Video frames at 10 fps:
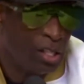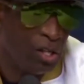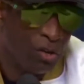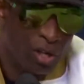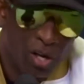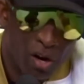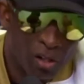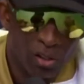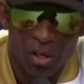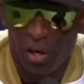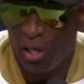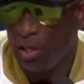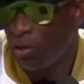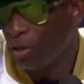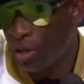You could call it dirty.
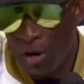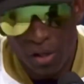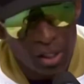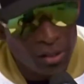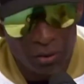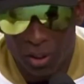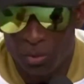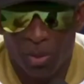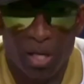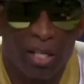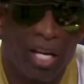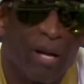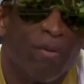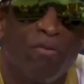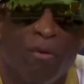You could call it he was just playing the
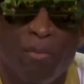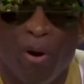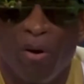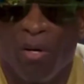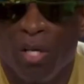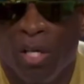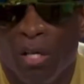game of football.